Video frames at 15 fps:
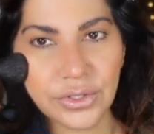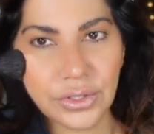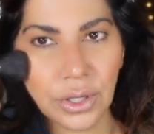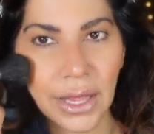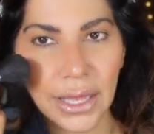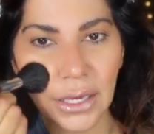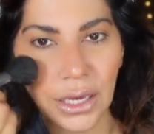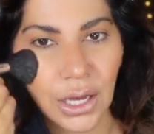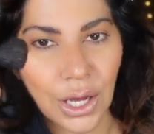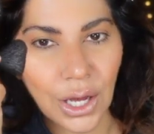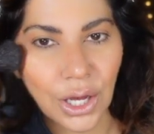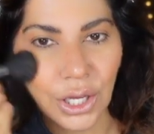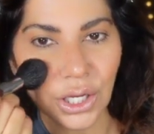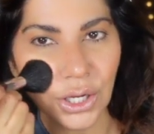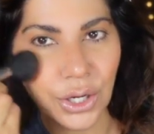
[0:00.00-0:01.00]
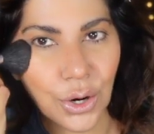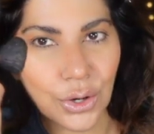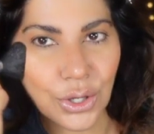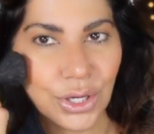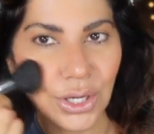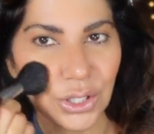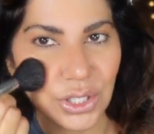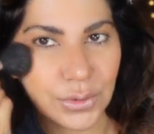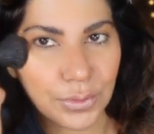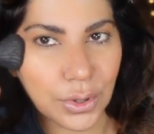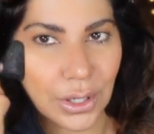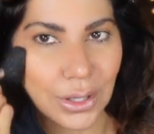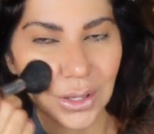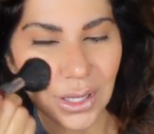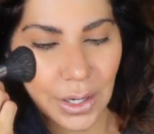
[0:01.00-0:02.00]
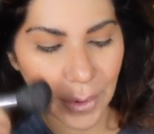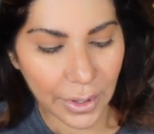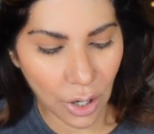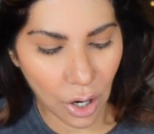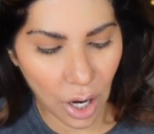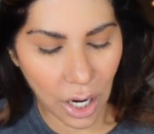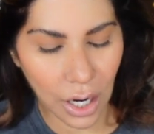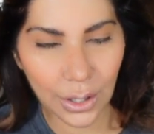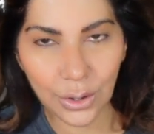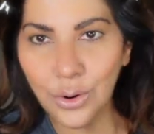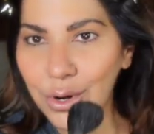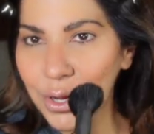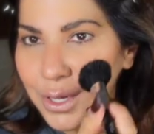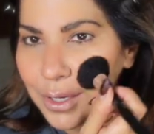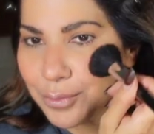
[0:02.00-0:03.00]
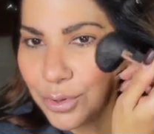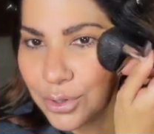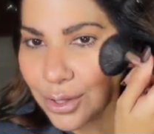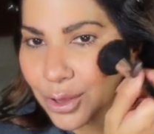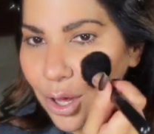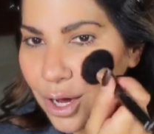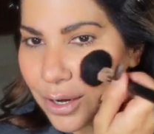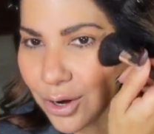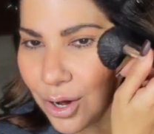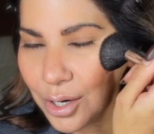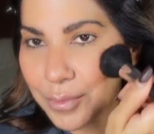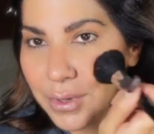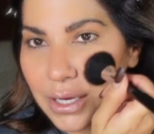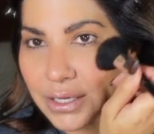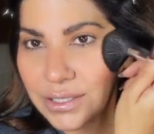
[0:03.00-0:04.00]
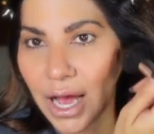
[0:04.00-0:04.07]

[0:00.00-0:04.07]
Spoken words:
So like, you know, you can just put a little bit on or you can put a lot on because